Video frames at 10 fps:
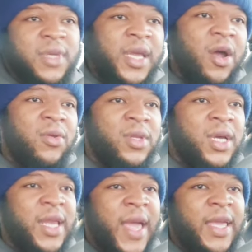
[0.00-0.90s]
It don't
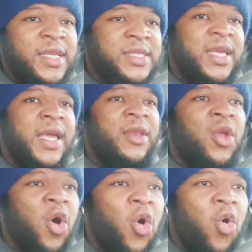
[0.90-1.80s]
look like it's getting
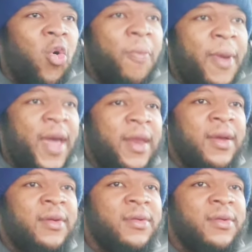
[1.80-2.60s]
no better.